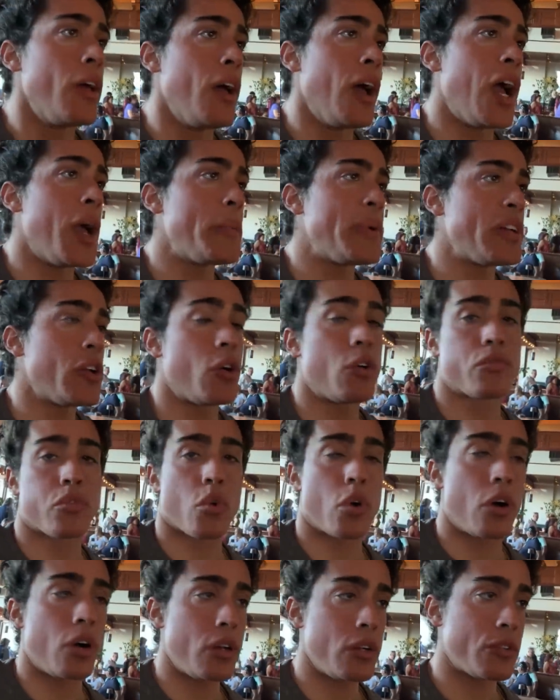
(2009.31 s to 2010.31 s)
I mean,
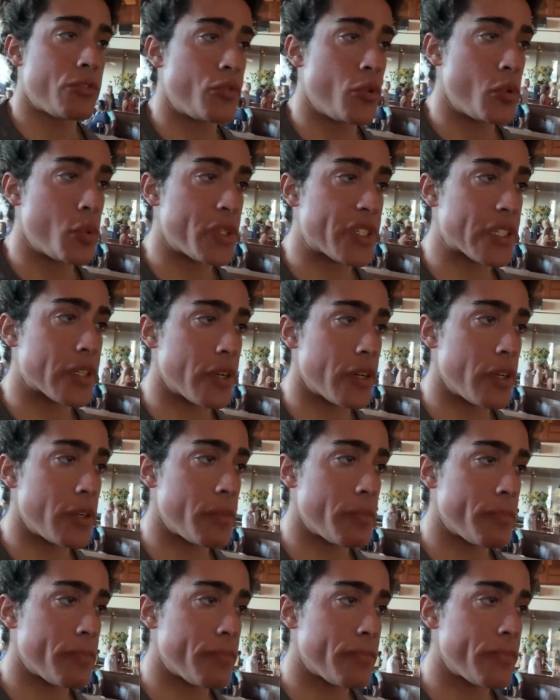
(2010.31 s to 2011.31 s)
overall, food was good.
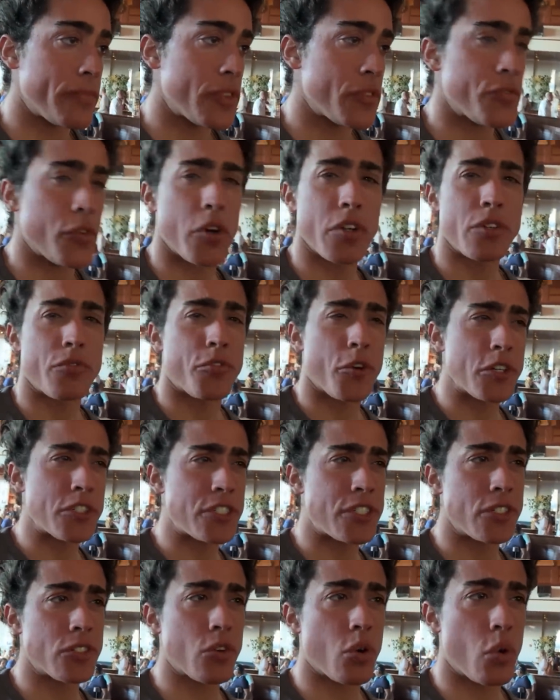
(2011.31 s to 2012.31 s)
First
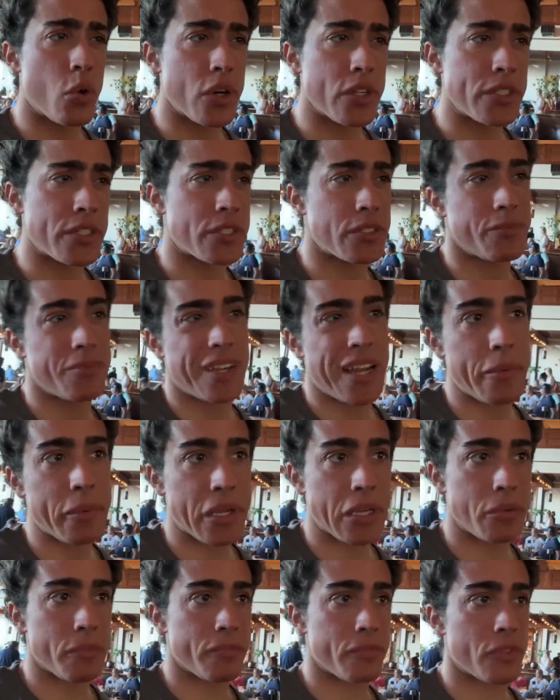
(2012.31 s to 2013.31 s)
course, I
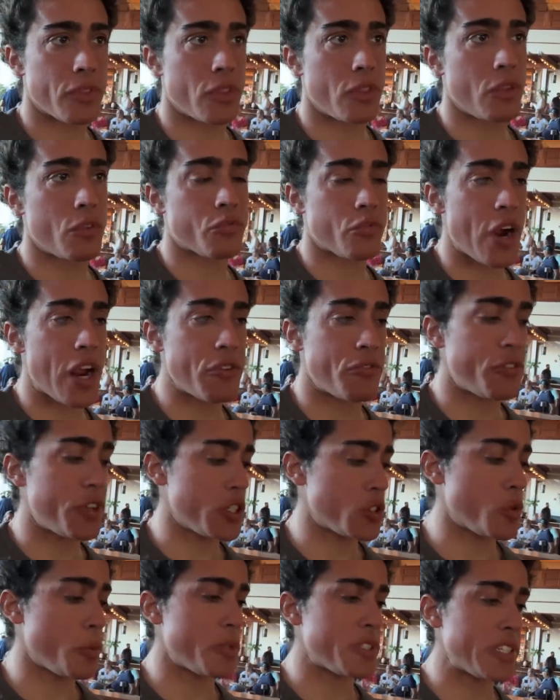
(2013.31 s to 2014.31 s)
mean, fried
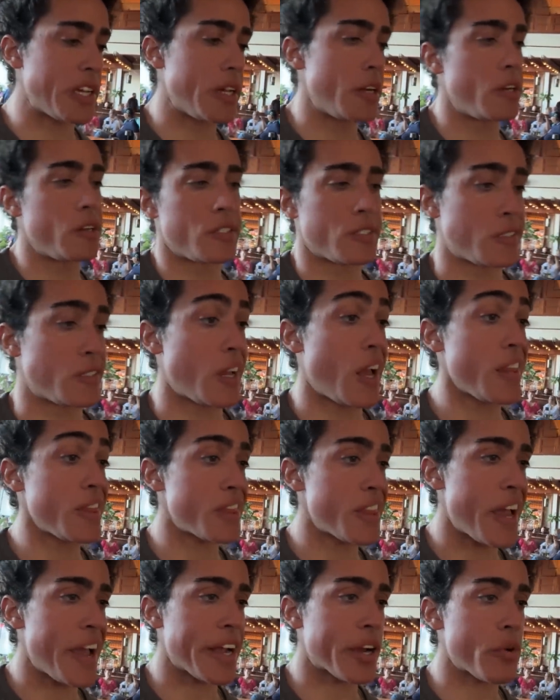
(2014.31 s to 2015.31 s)
fish with potatoes, not
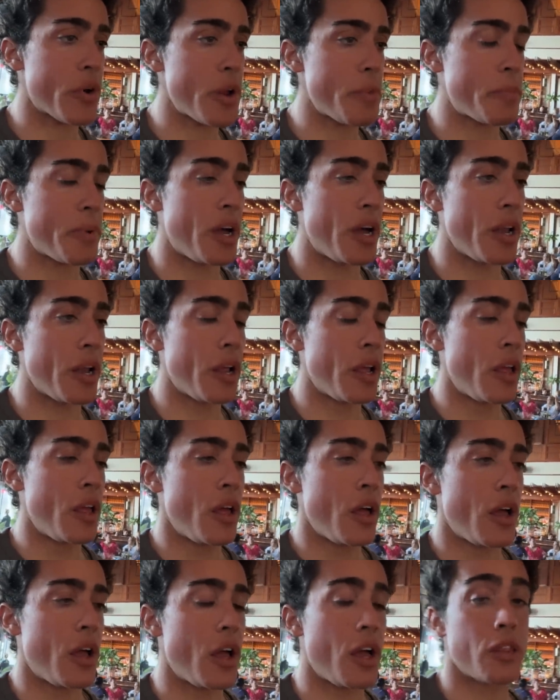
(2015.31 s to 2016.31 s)
that great, but
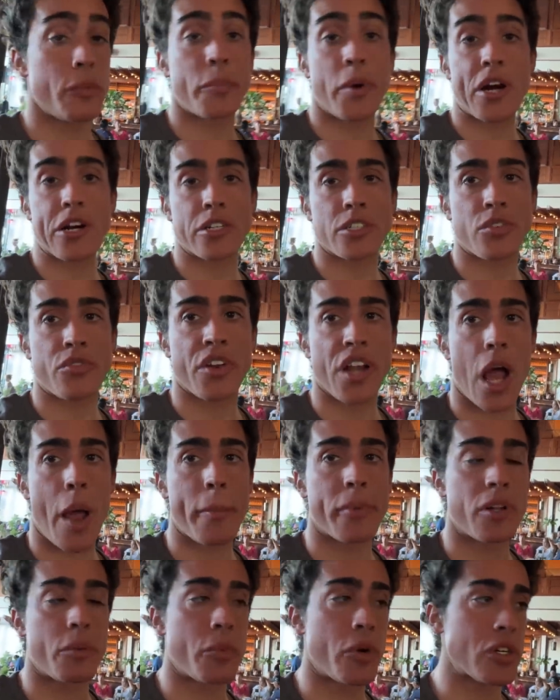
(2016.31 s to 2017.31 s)
burger's
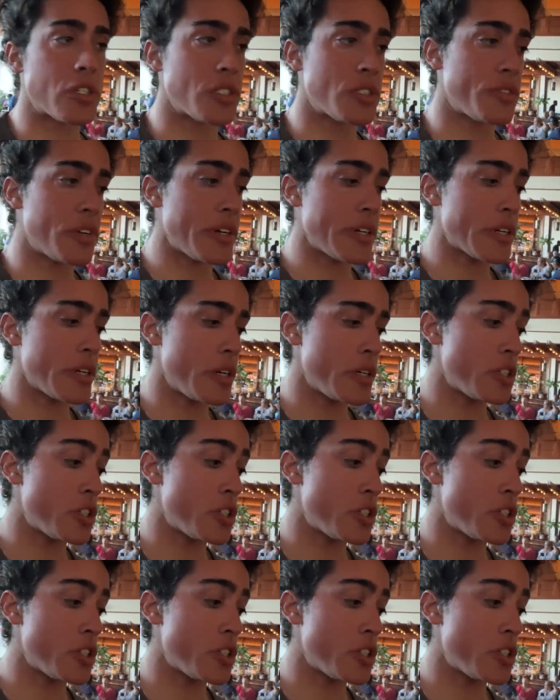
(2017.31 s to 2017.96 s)
phenomenal, burger's very good.